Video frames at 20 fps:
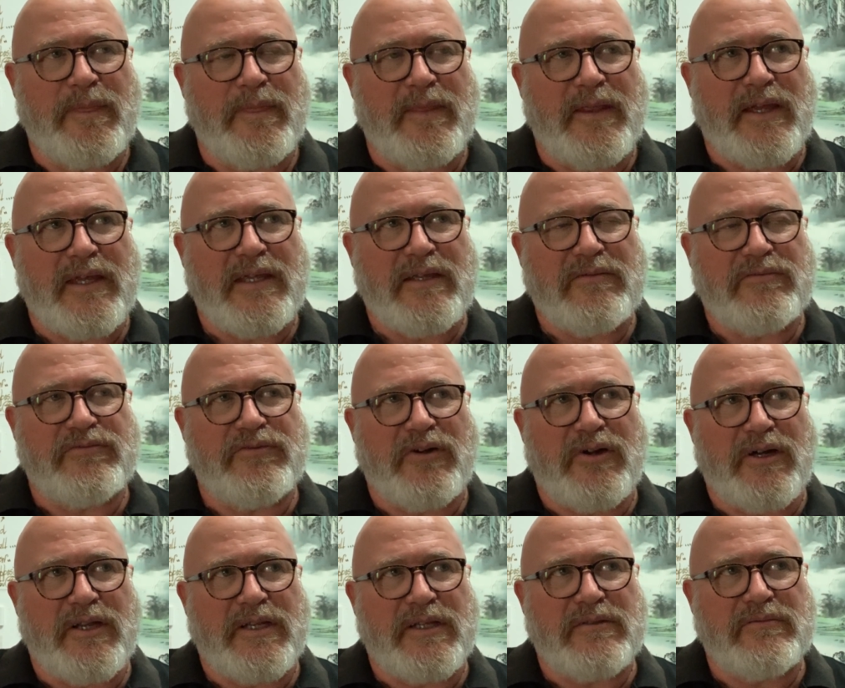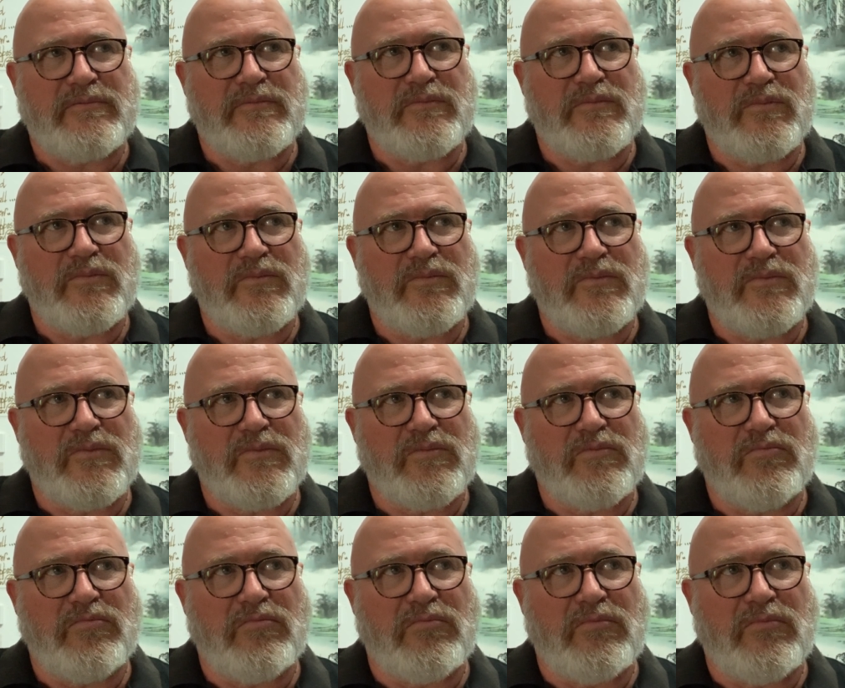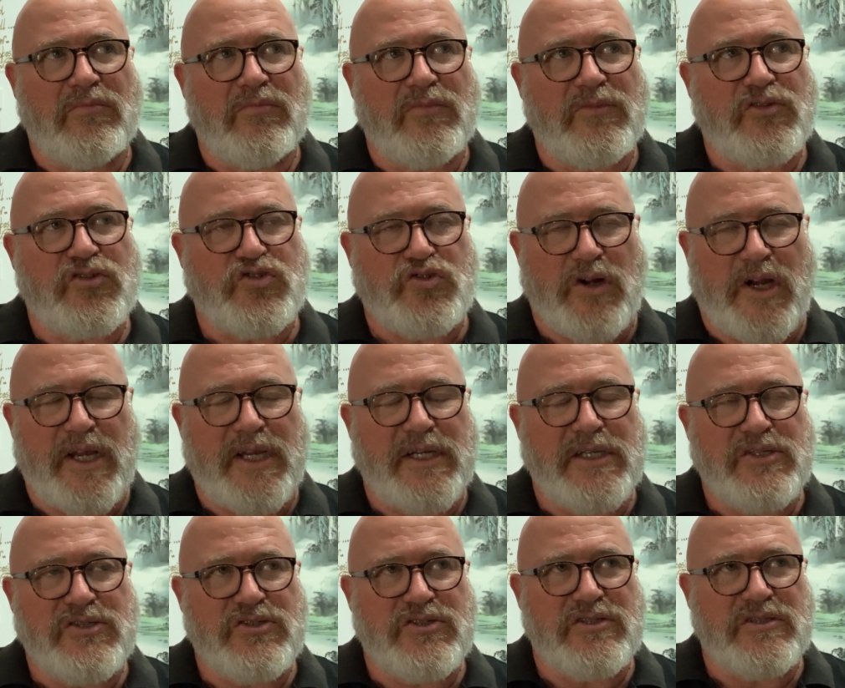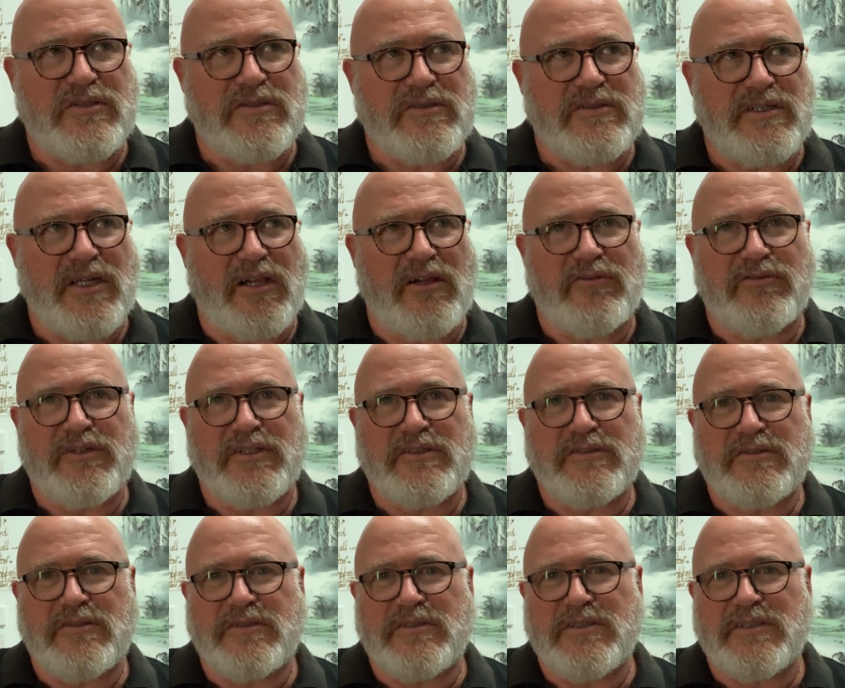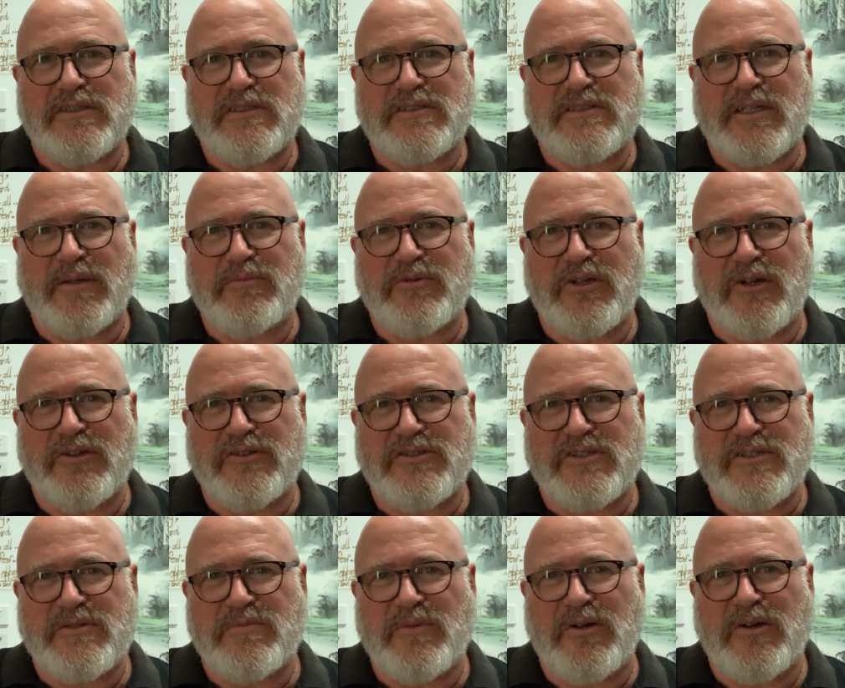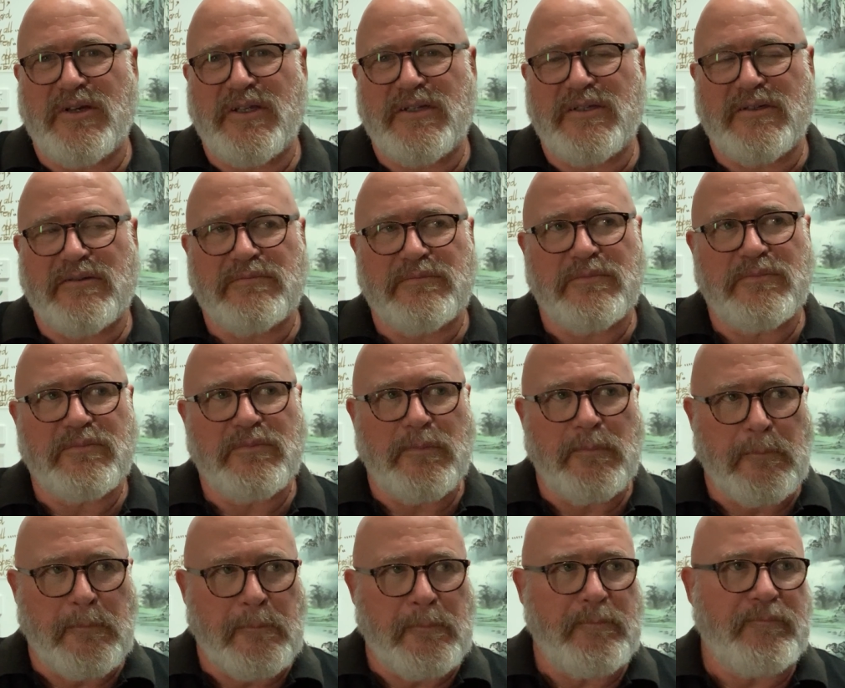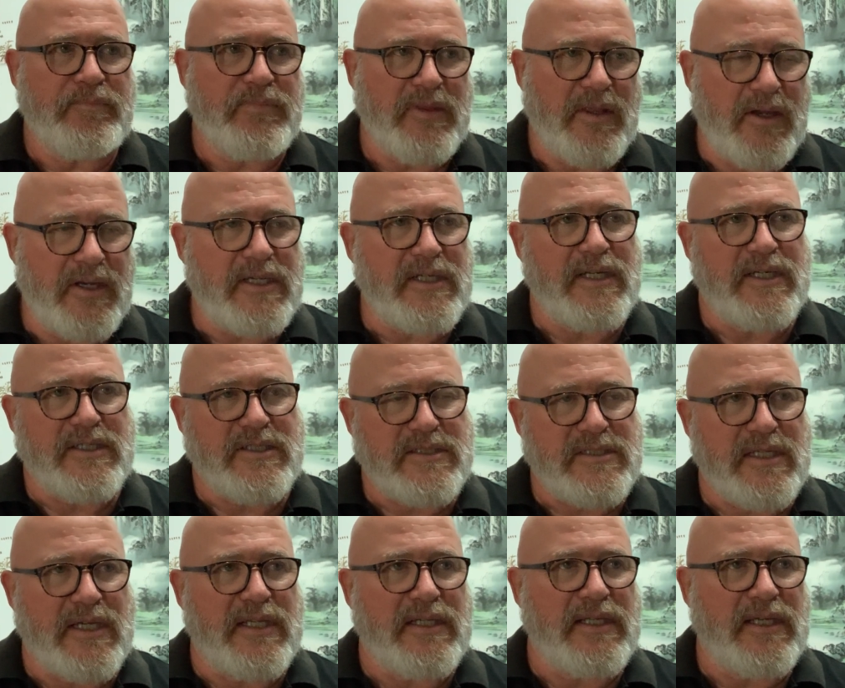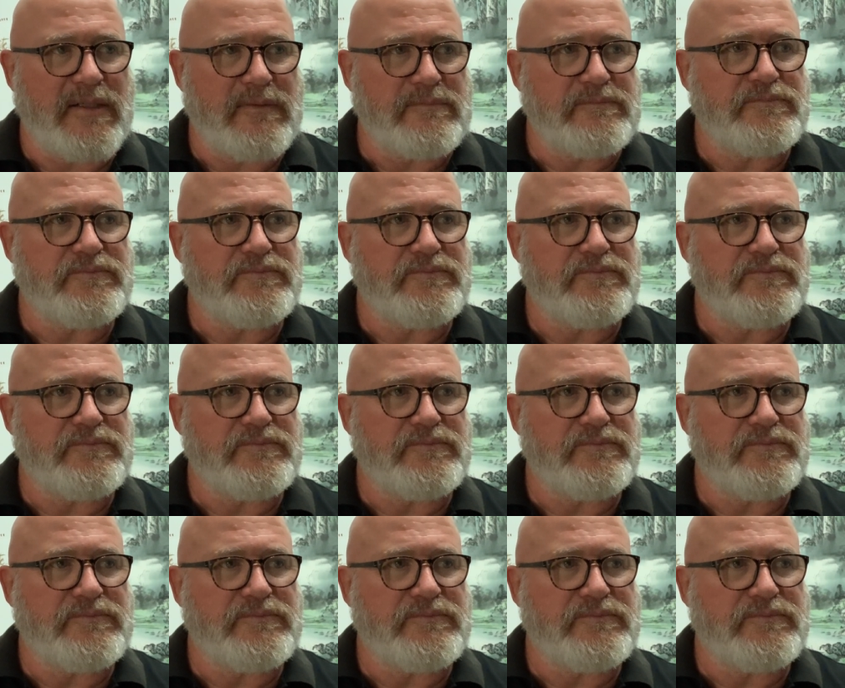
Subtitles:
They find it strange to delve into the subconscious mind, and I can understand that.